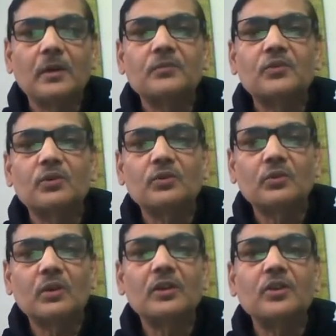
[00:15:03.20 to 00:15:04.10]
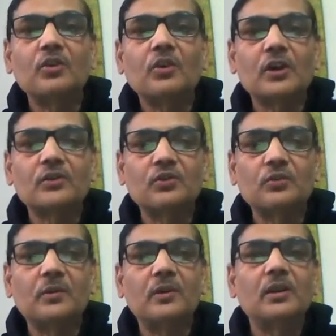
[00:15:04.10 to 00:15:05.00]
to,
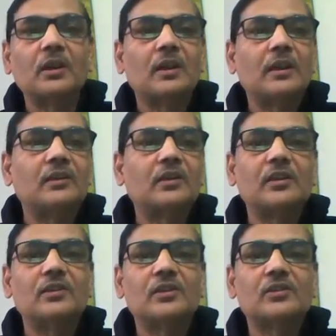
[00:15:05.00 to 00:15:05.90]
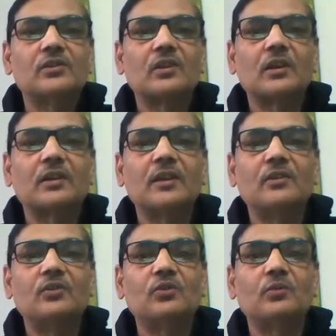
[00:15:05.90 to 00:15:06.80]
October, it reaches again
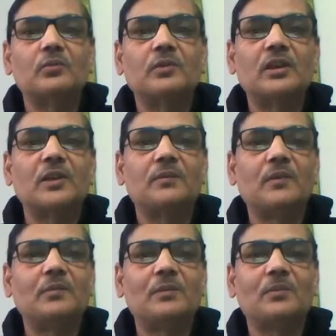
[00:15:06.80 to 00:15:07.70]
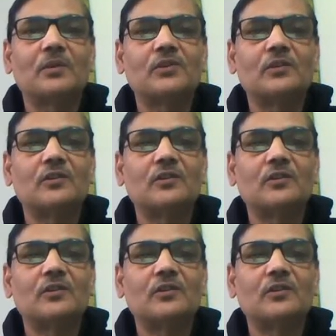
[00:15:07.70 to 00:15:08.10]
to nearly 50%.